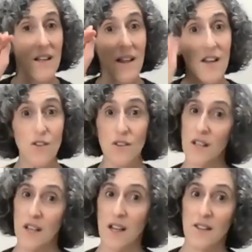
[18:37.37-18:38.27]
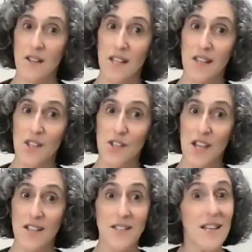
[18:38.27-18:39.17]
then you'll click on the link that
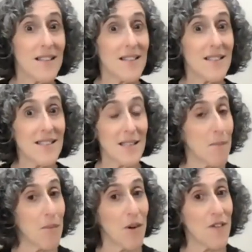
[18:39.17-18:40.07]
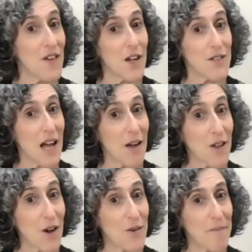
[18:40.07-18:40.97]
says simple video
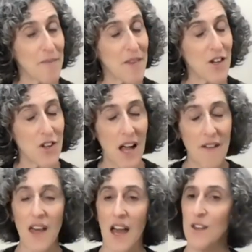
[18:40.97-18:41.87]
download, and you'll have that.